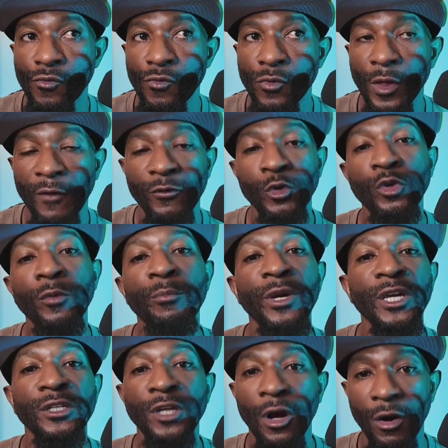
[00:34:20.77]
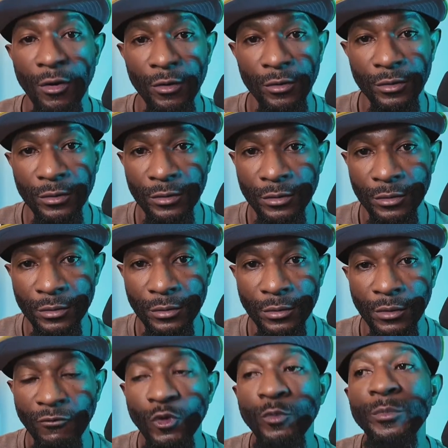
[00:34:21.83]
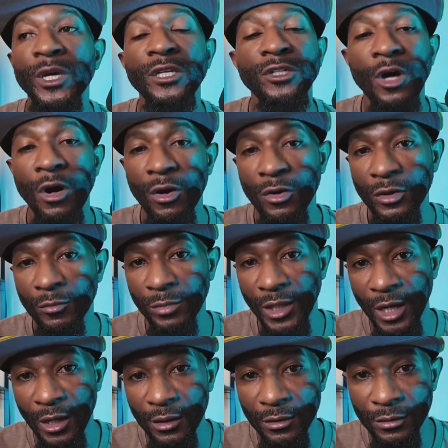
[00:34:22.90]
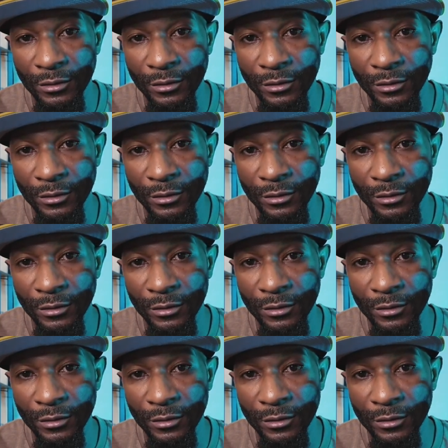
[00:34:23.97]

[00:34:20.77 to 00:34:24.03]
If you the big dog, if you big dog on the block,